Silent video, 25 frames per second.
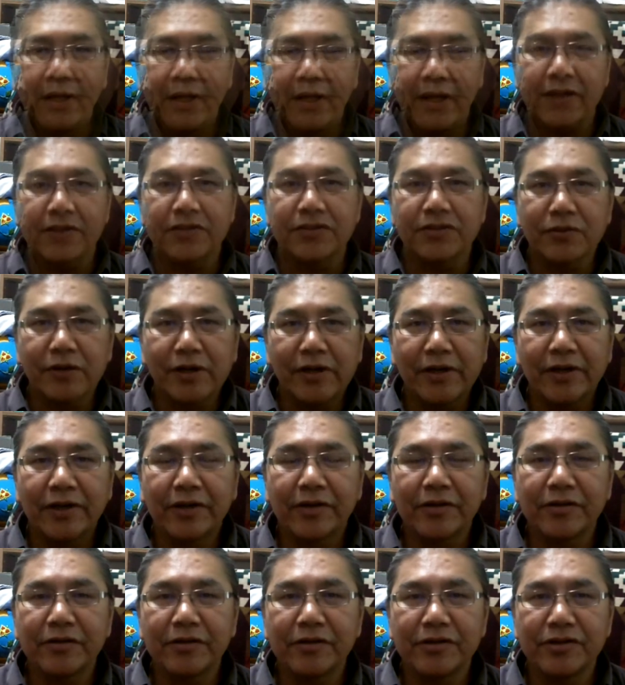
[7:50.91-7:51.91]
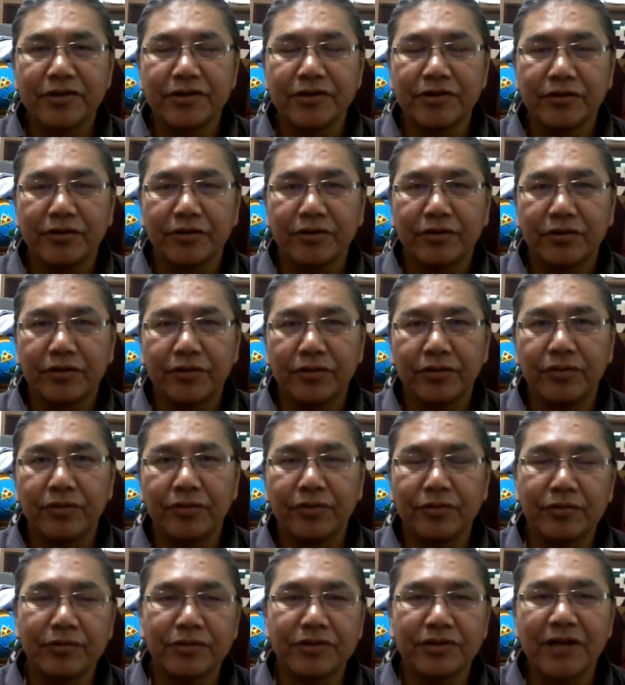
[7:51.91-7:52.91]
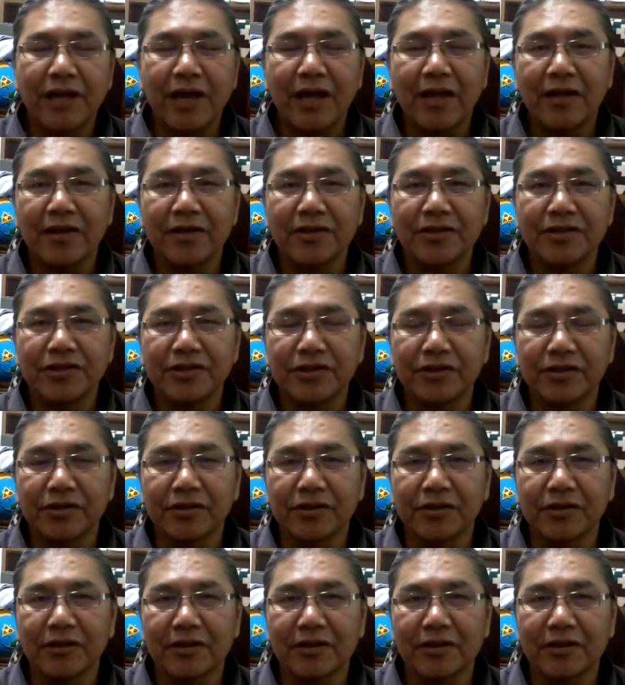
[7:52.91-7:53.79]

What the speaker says: And so I encourage you to challenge your